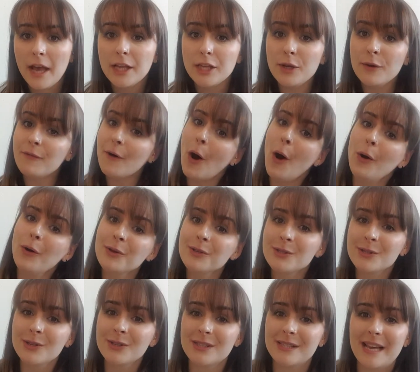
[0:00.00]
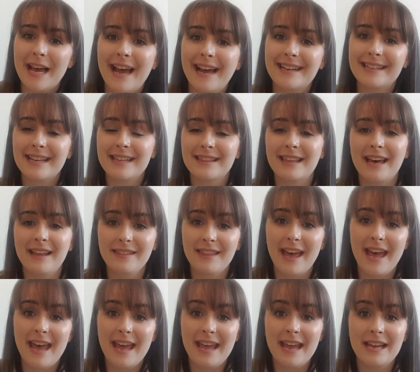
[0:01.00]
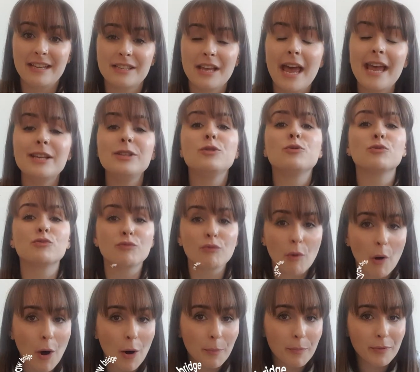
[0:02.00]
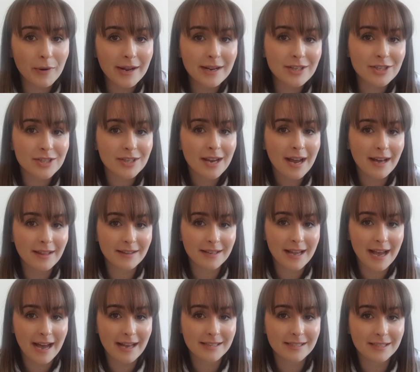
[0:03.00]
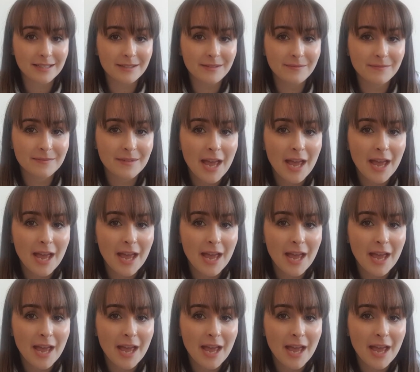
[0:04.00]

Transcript: You've also said that there is a drawbridge at the castle.